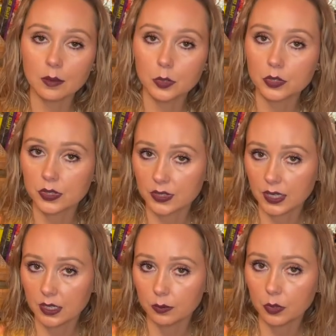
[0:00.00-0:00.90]
the most
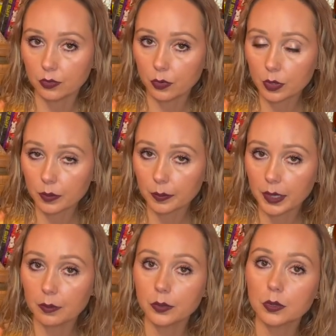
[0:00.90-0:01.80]
sustainable form of
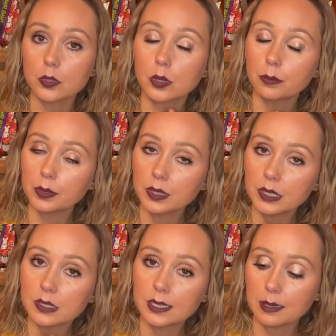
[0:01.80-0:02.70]
bamboo, so
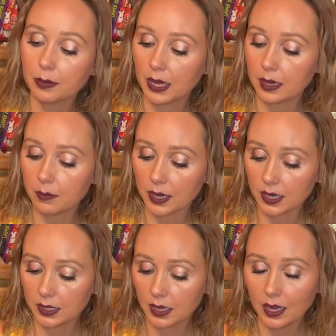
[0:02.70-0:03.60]
please keep that in
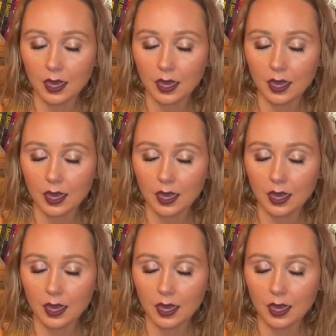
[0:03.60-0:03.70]
mind.